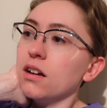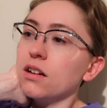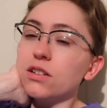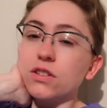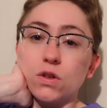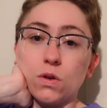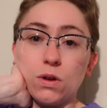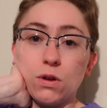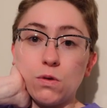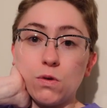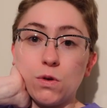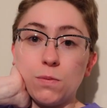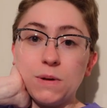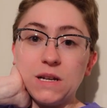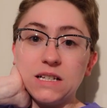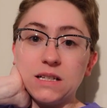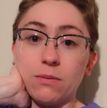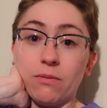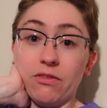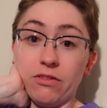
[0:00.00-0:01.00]
So there will
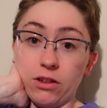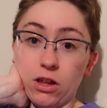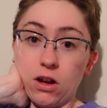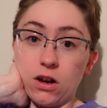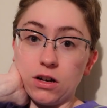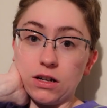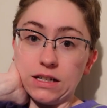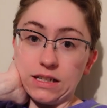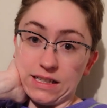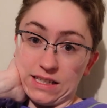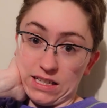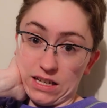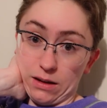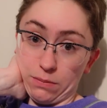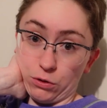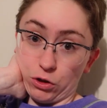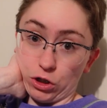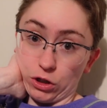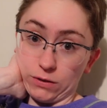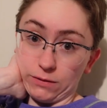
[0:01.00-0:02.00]
be some vlog
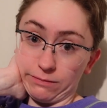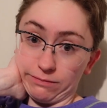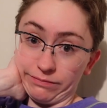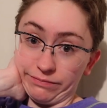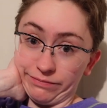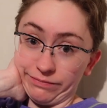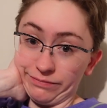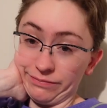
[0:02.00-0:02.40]
inception.